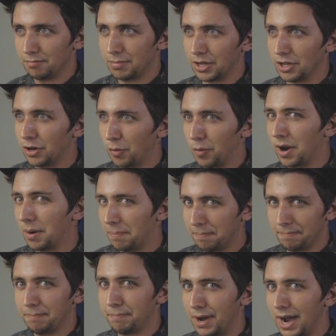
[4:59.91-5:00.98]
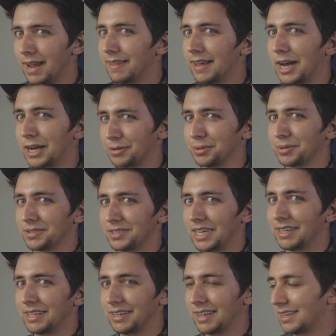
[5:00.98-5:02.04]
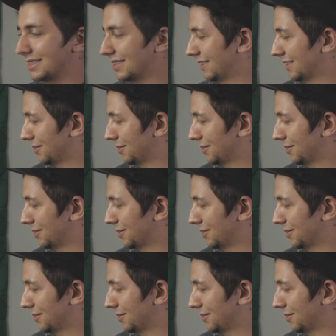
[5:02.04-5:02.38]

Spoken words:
but you don't want to buy the actual standing desk.